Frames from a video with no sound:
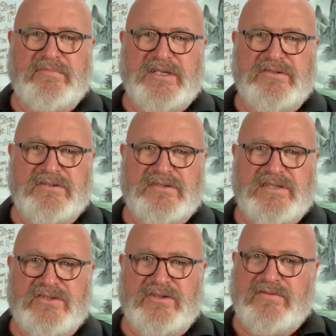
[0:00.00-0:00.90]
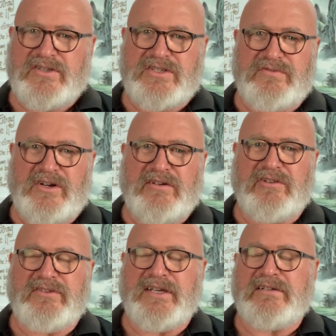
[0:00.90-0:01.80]
because it's sort of a survival
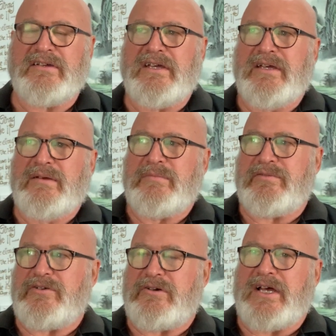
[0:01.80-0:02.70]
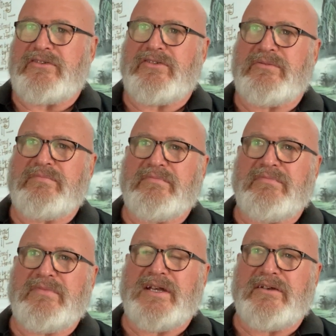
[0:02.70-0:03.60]
thing. But for us,
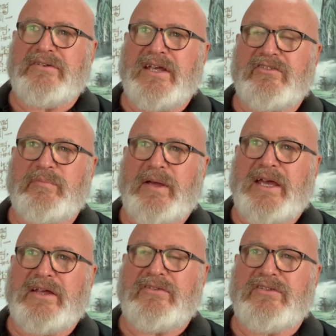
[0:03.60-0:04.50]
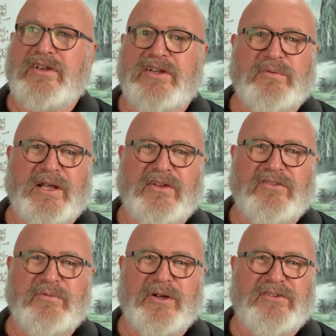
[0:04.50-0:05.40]
you know, desk-bound city dwellers
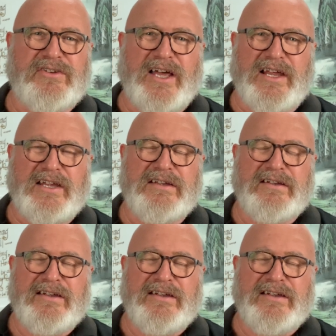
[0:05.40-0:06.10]
who watch telly,